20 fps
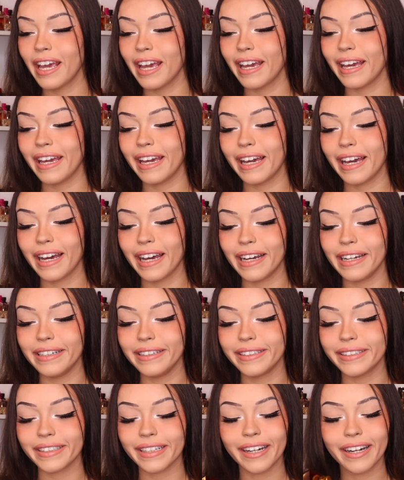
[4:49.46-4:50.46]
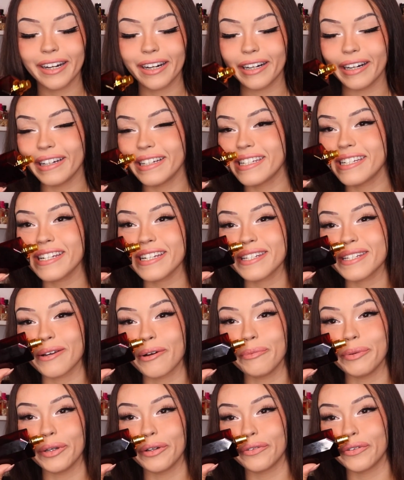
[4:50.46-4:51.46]
and it's just so
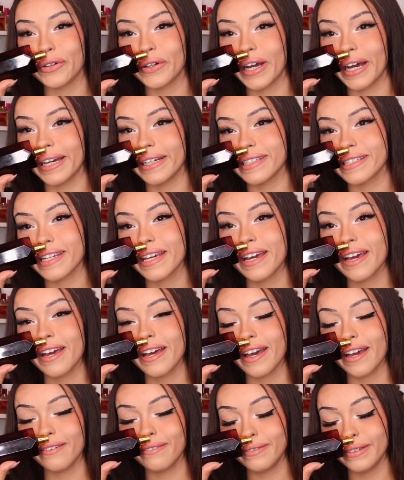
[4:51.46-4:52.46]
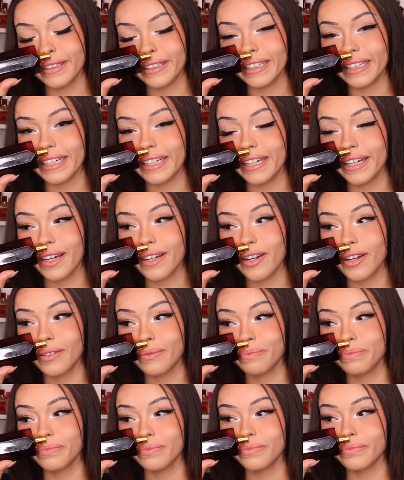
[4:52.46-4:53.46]
beautiful, guys. I really
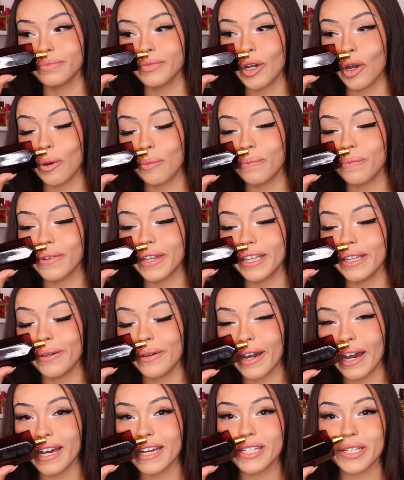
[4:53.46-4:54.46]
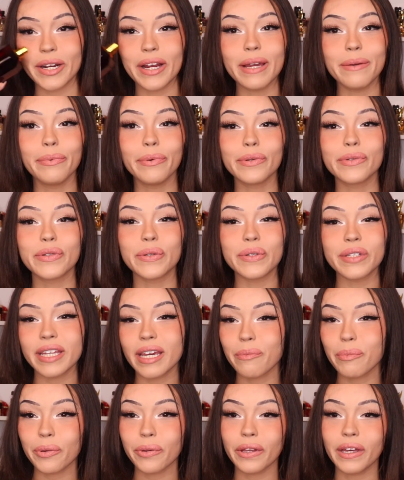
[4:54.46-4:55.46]
hope that you guys are able to
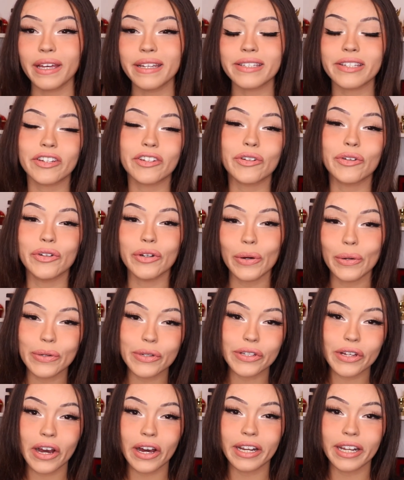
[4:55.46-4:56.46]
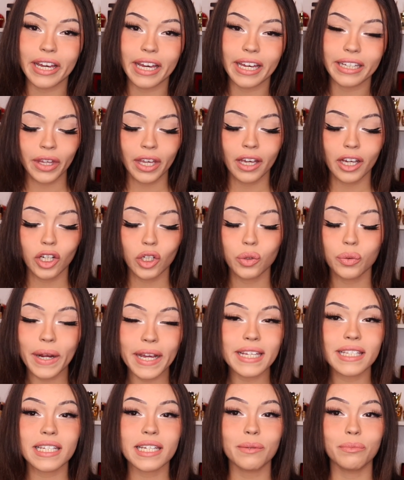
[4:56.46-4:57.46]
sample this, get your nose on it.
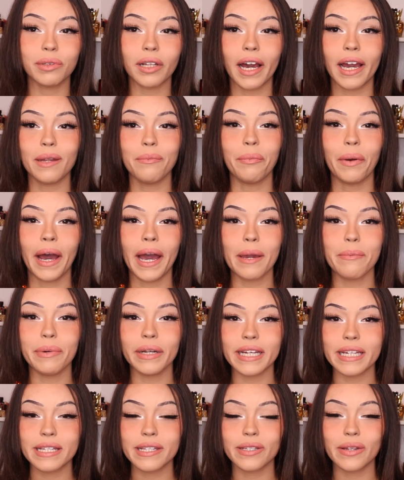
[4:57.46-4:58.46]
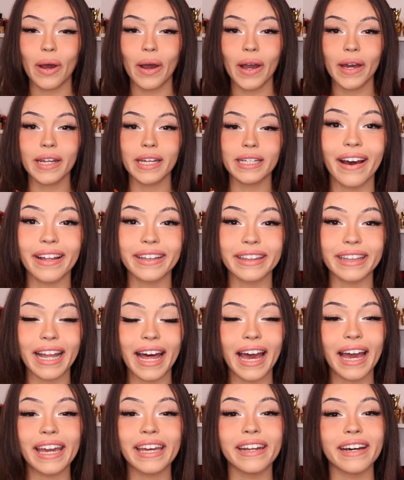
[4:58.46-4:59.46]
crazy blind buy, but I saw it
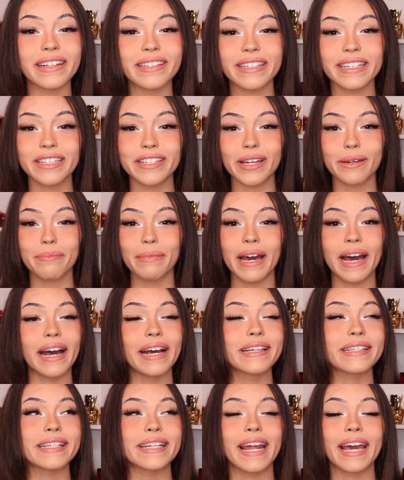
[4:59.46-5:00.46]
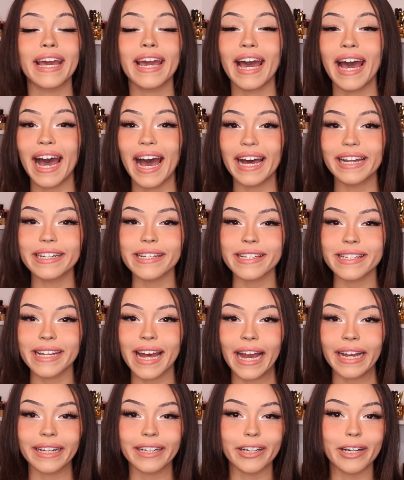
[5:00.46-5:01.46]
online on TJ Maxx and I had to
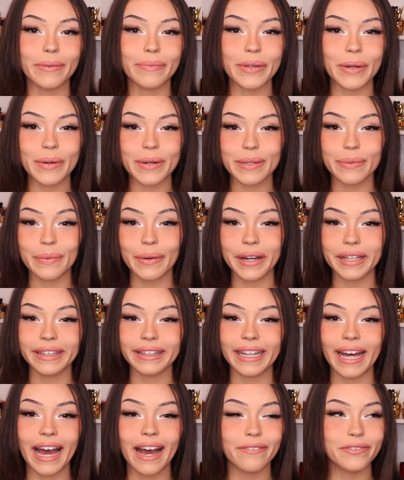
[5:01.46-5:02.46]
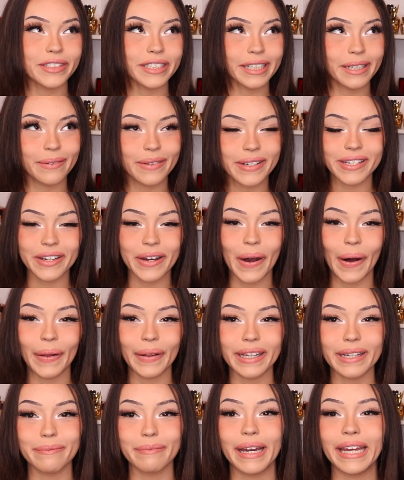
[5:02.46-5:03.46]
snag it up. There was one left and it
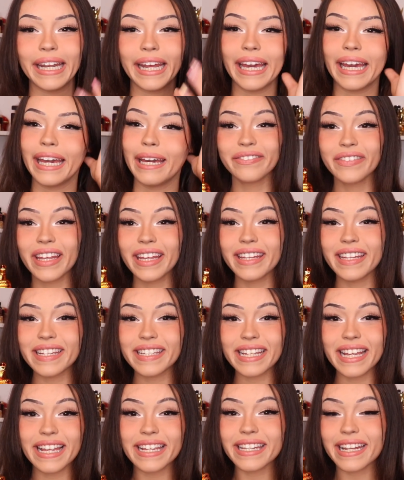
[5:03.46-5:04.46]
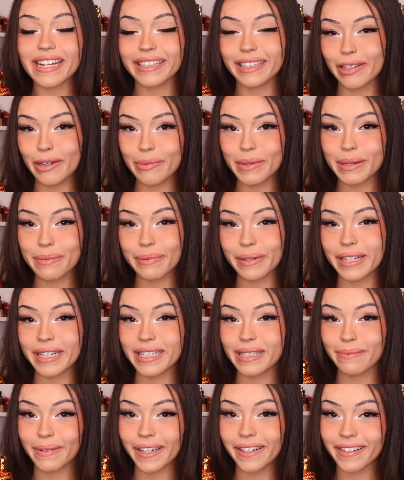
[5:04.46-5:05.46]
calling my name. This is
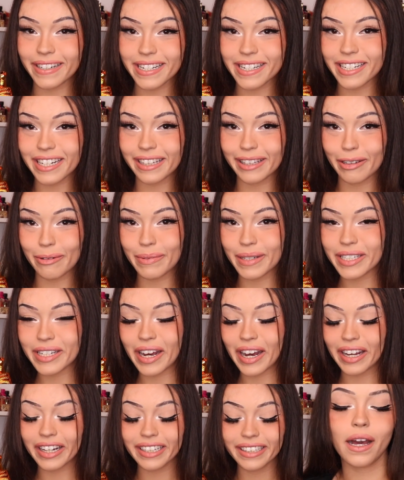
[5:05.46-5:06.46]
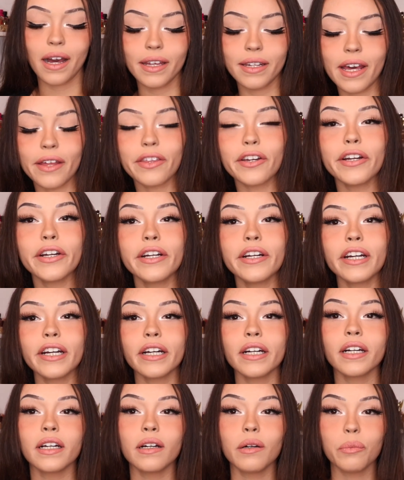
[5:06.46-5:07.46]
Loubiprince by Christian Louboutin.
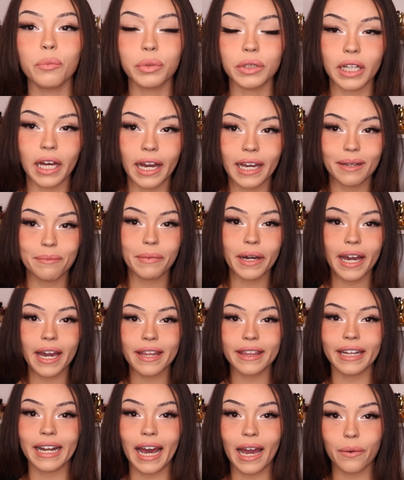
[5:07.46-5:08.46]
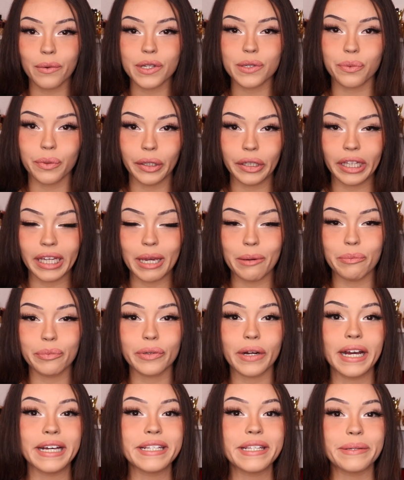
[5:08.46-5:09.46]
Another blind buy that I was really
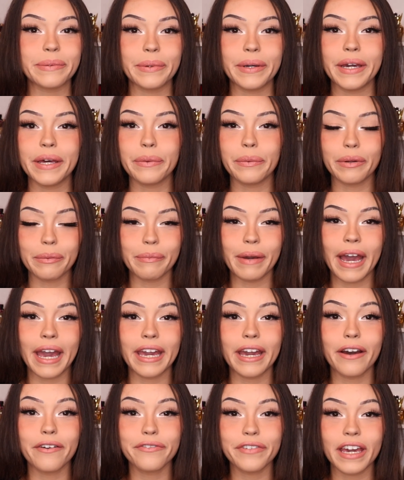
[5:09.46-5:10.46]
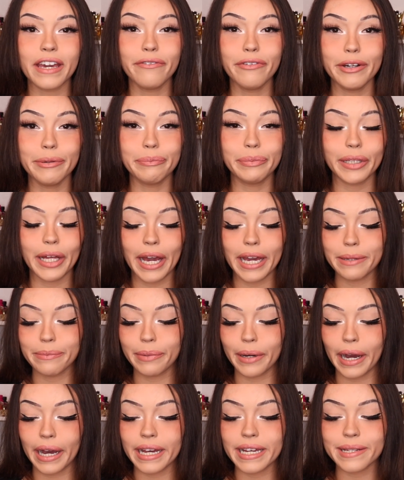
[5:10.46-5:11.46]
impressed with, one of my favorite blind
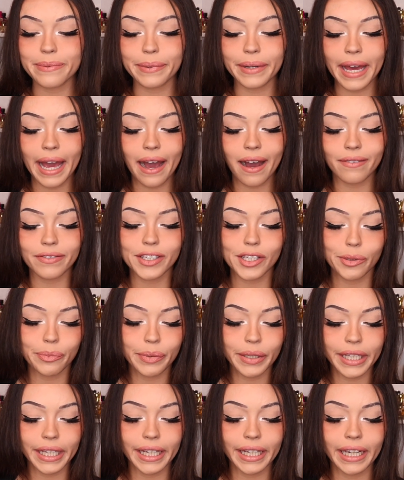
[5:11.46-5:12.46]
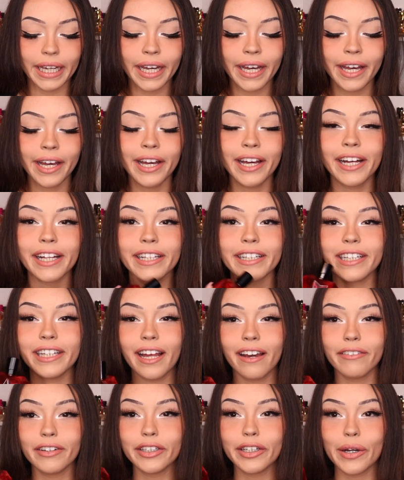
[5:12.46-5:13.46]
buys, would have to be
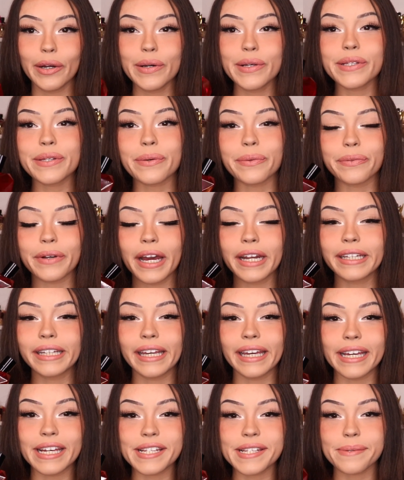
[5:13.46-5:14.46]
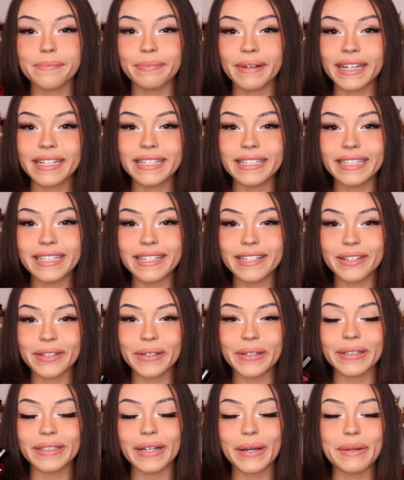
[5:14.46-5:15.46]
Loverdose Red Kiss by
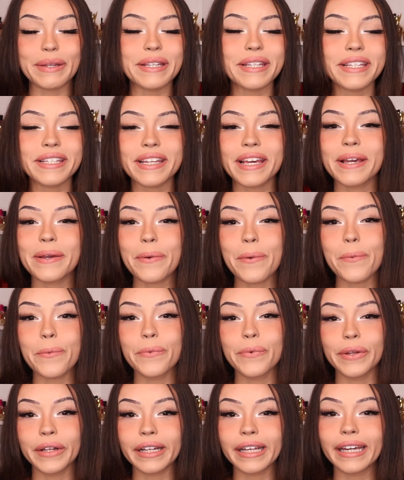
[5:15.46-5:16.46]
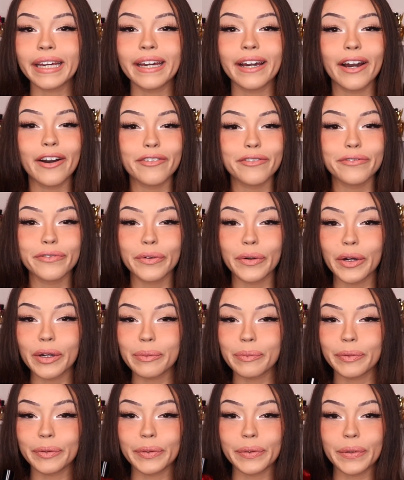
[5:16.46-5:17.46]
Diesel. Now this is a really
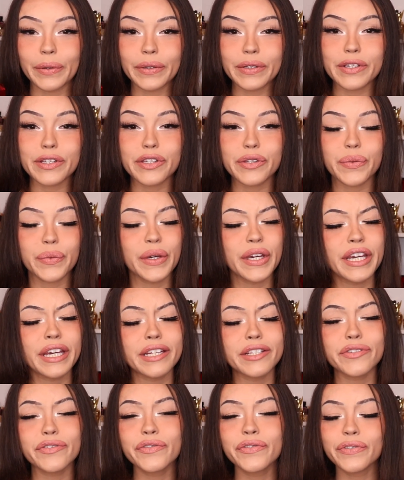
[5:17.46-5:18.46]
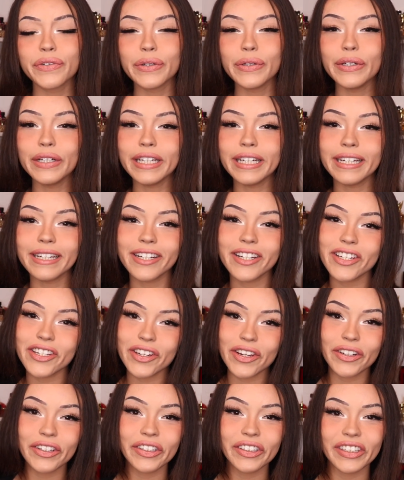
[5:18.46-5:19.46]
affordable, sweet, fruity,
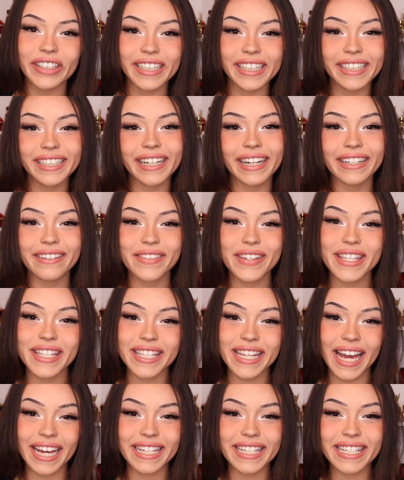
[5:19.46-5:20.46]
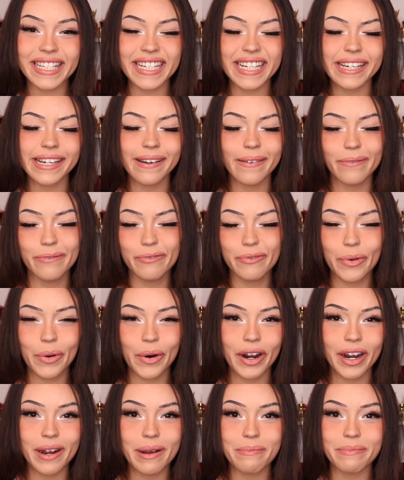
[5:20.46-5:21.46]
sugary, kind of sexy,
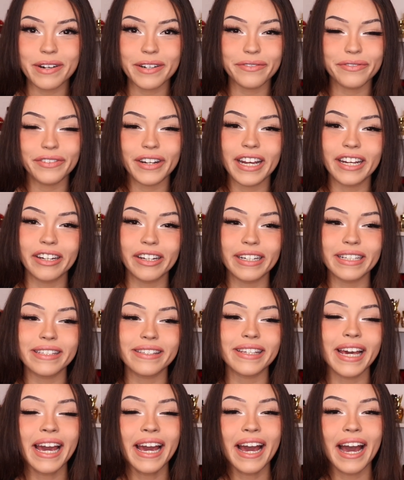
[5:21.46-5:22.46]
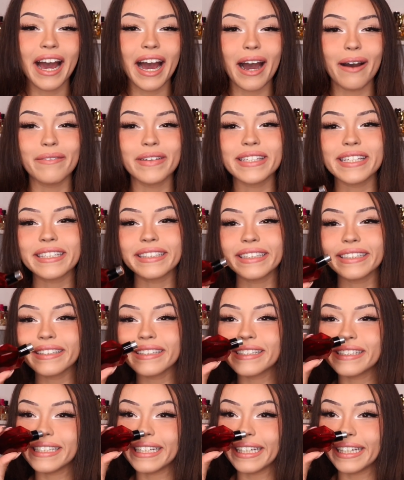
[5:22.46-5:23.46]
warm fragrance. It's a
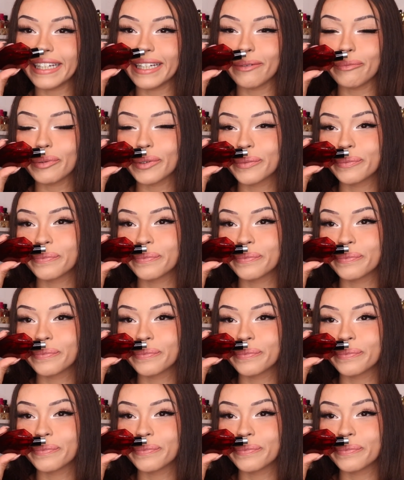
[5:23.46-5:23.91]
little deep.